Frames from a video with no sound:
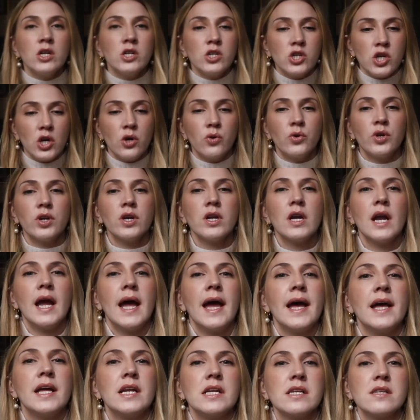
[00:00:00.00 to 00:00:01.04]
toner,
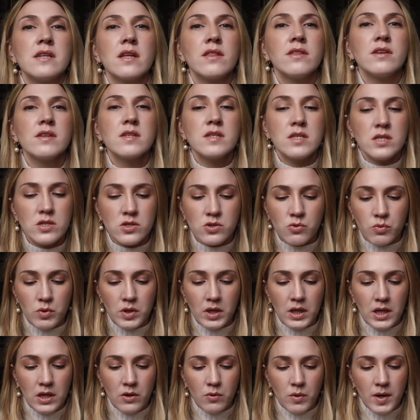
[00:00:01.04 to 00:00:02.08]
and this is
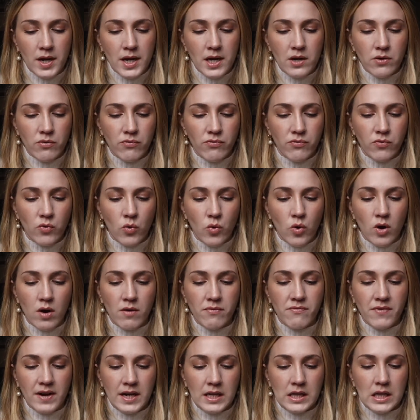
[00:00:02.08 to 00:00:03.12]
really great for
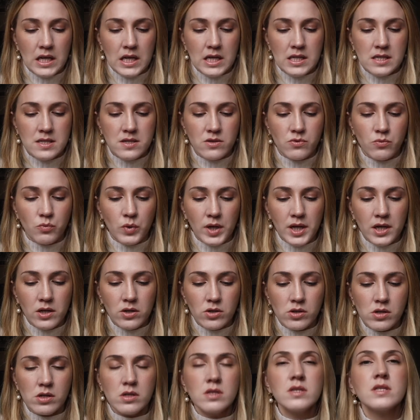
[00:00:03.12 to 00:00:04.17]
fine lines and
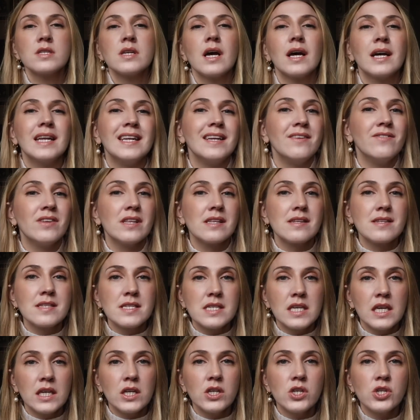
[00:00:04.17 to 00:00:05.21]
wrinkles, uneven
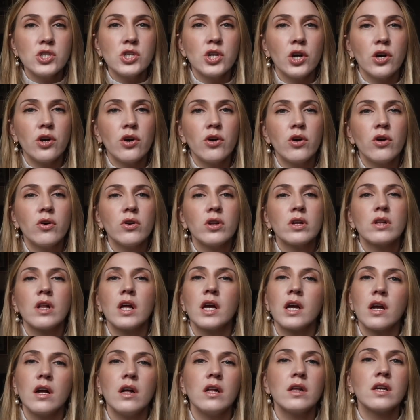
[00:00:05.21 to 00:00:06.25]
skin tone.
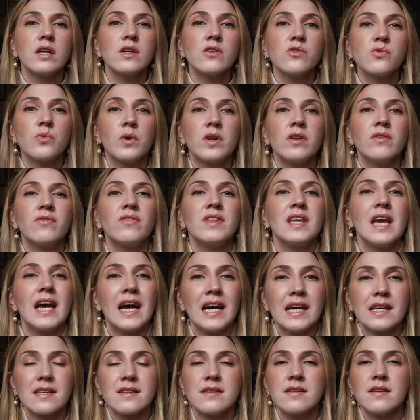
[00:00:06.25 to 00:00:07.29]
Glycolic is one of the
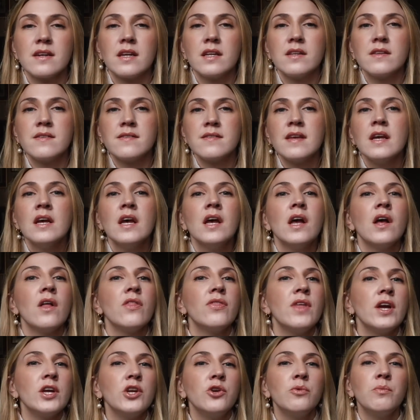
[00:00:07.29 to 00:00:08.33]
acids
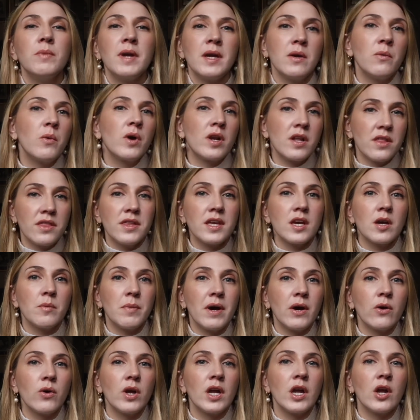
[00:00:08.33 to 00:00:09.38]
that you may want to think
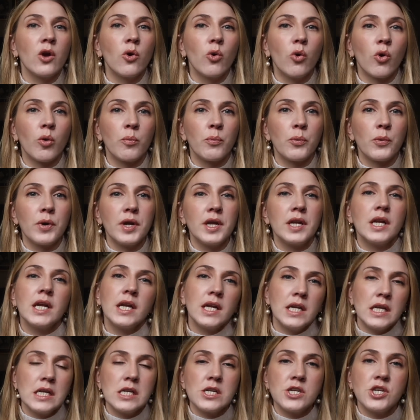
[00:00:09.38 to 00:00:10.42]
about
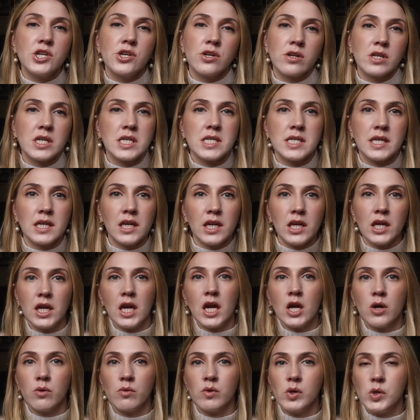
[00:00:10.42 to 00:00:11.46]
incorporating into your
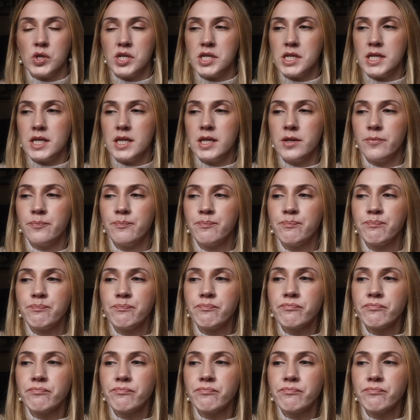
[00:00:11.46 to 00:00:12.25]
skincare routine.